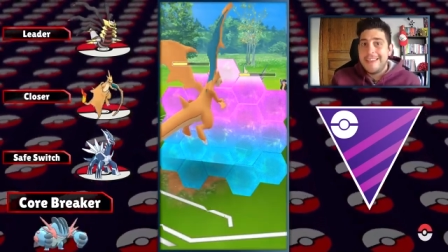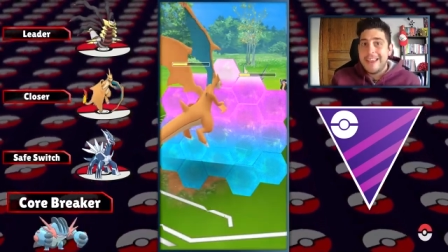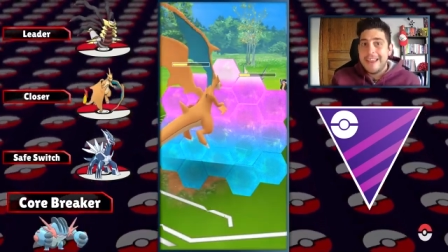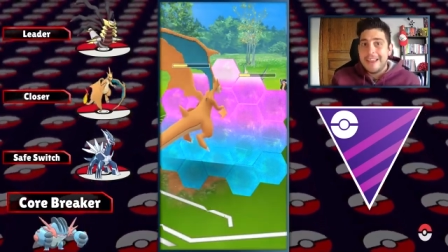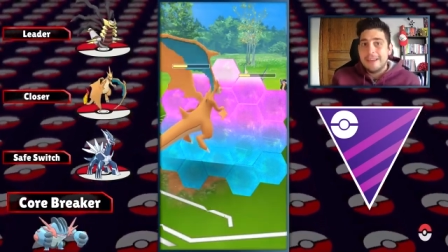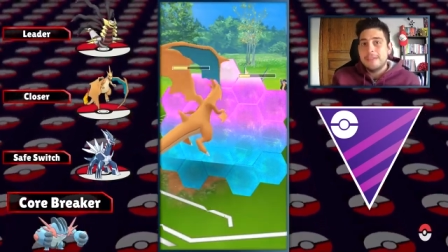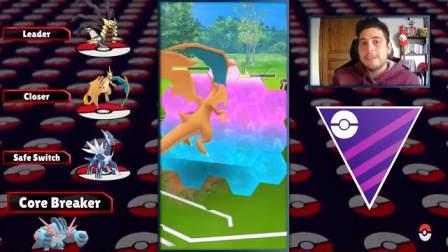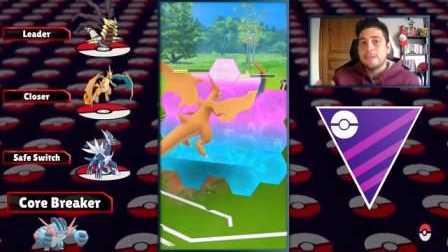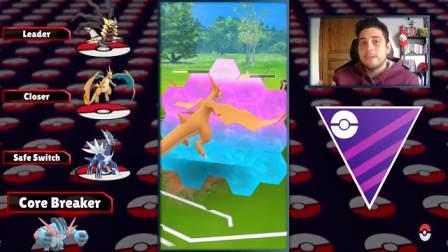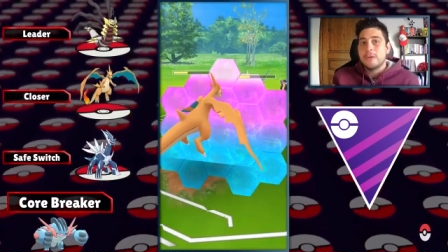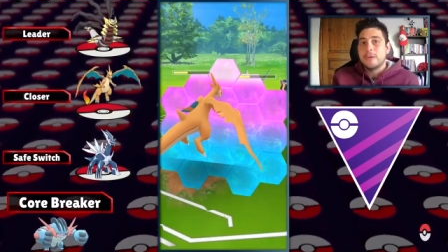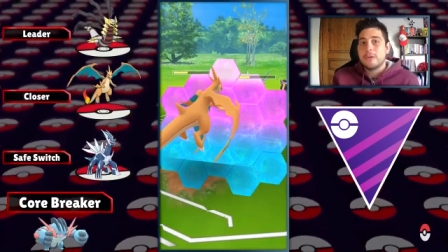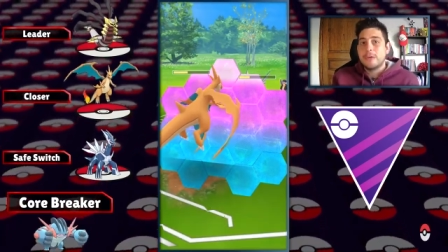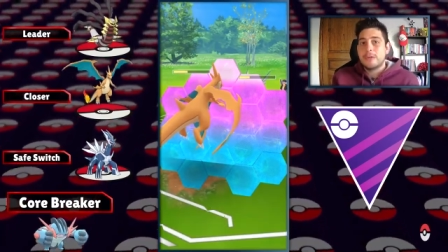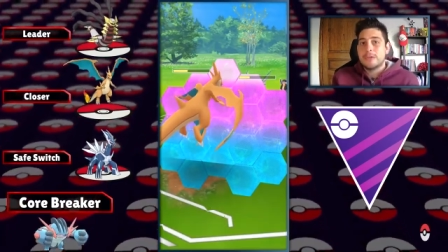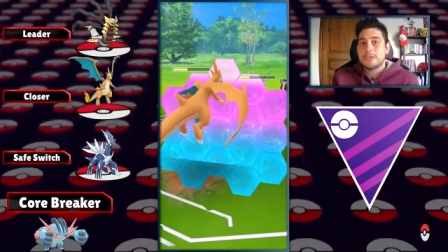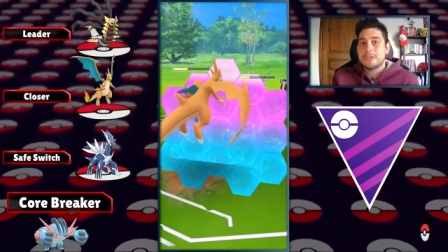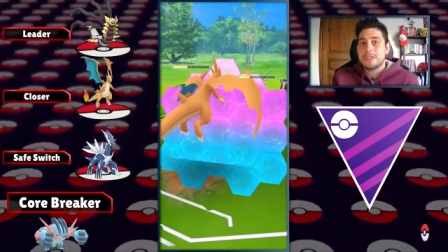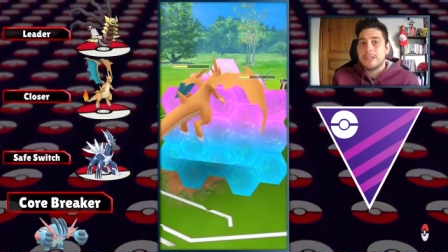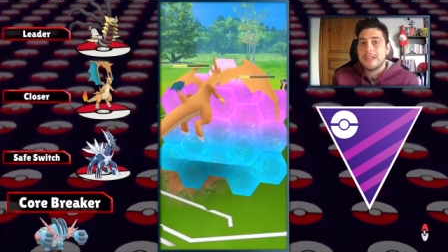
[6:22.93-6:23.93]
And of of
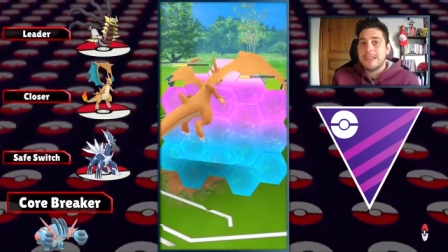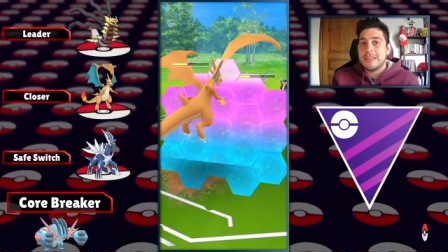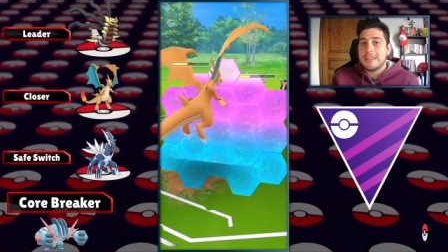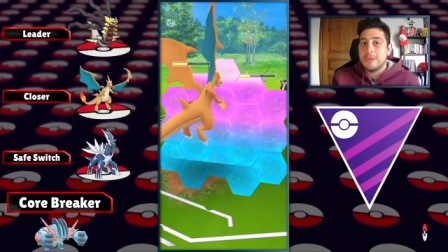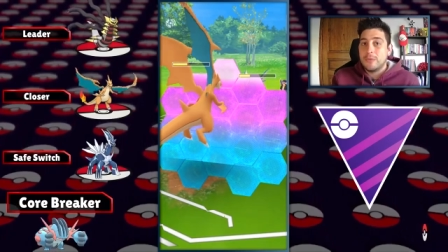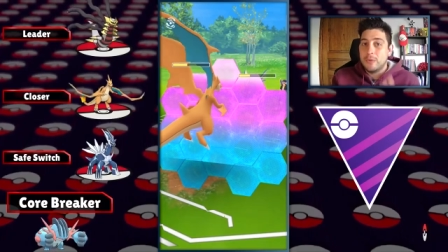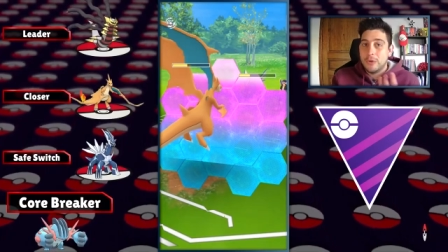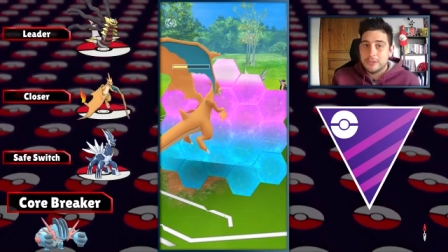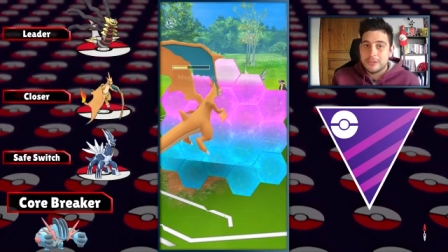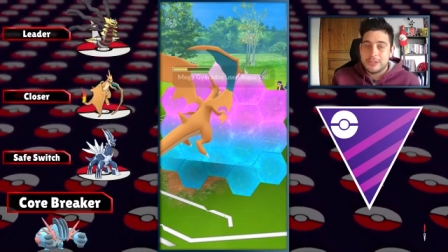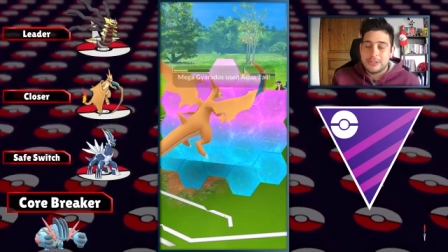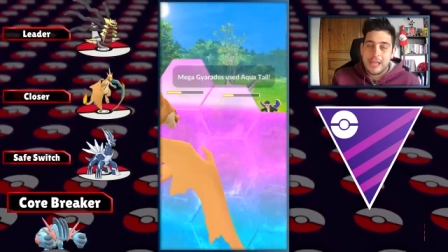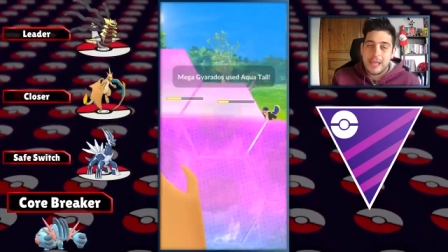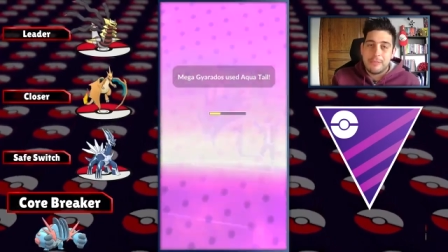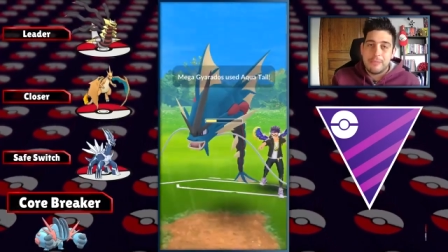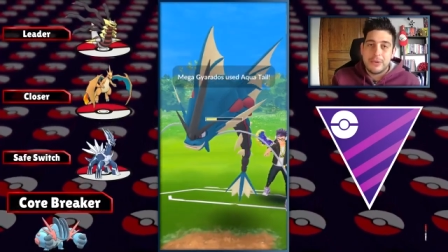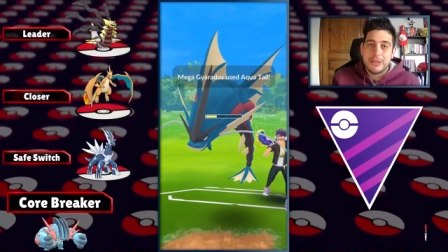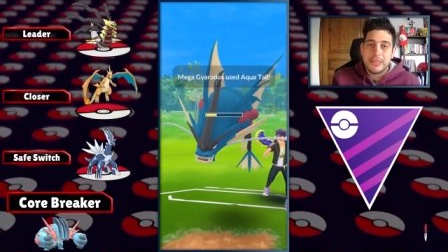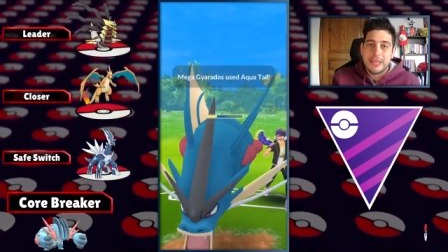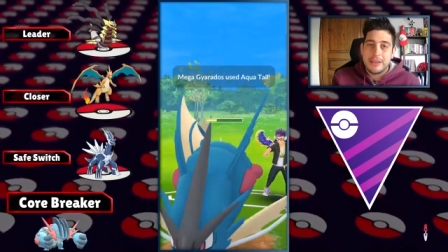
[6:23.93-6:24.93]
course, uh, the water
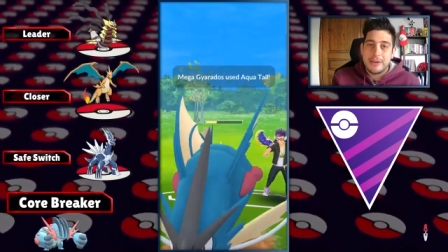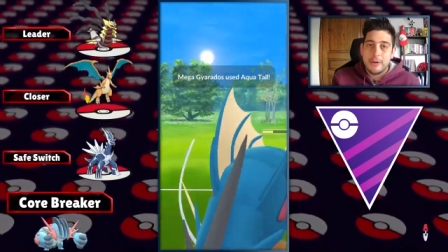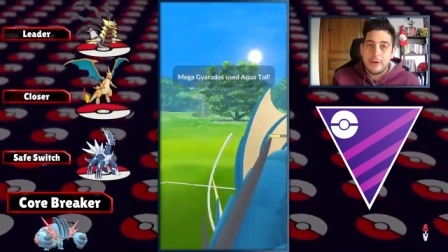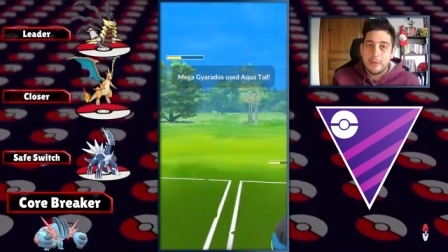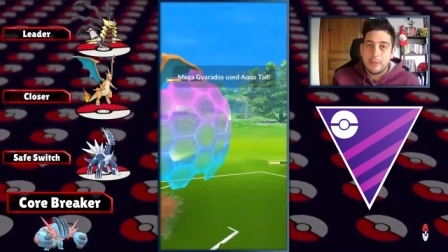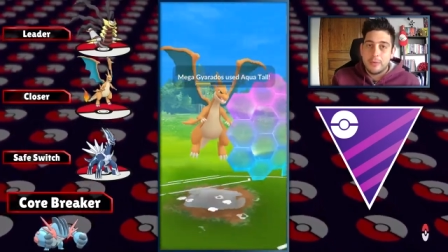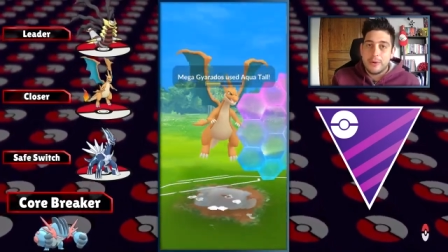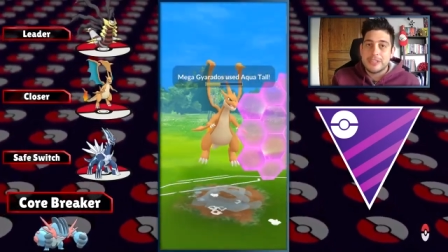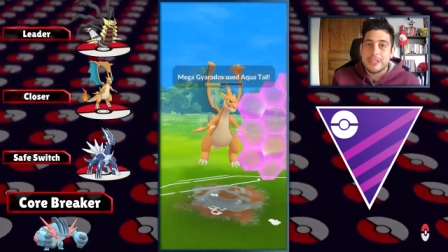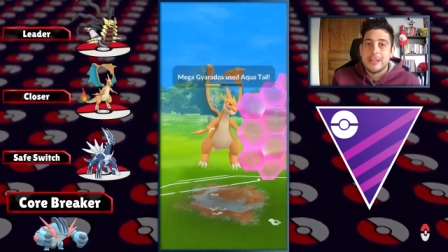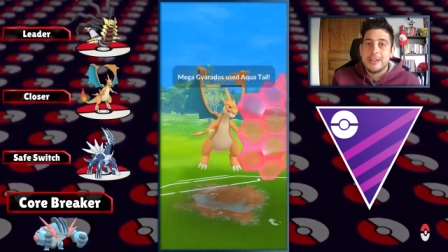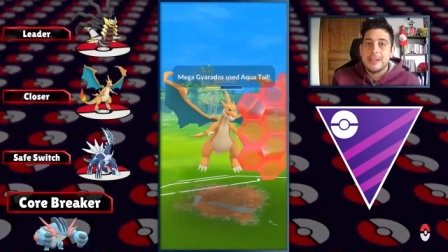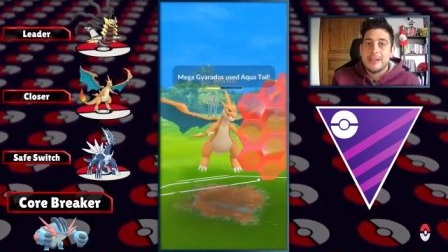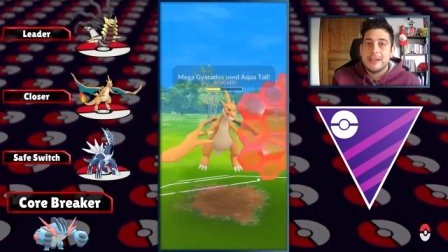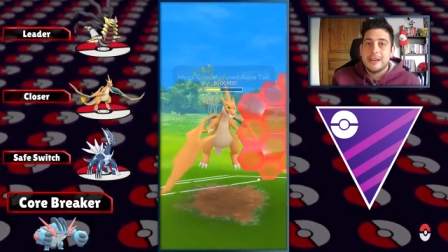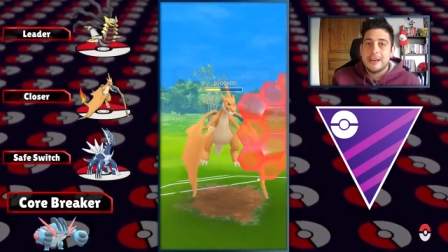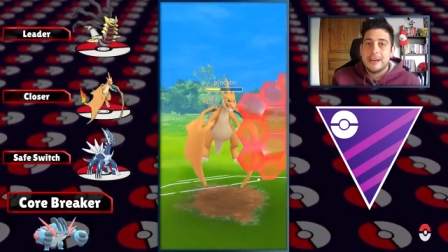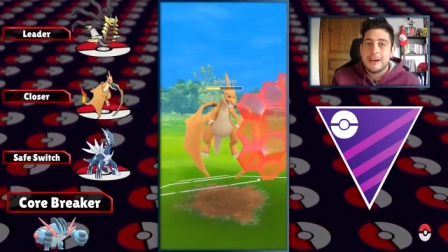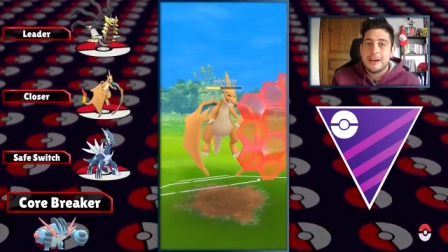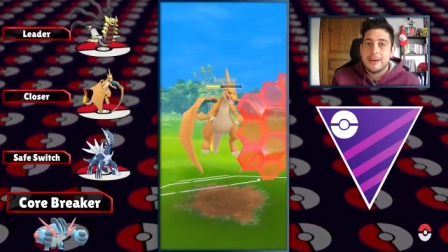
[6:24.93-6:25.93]
typing can always
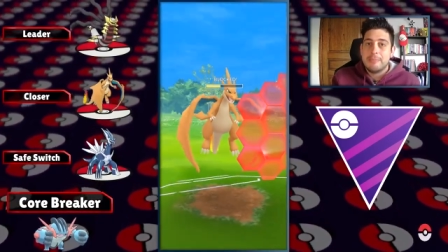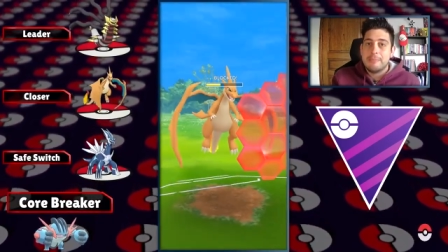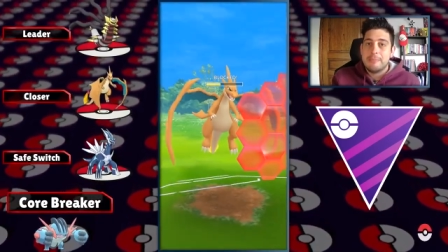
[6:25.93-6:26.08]
uh,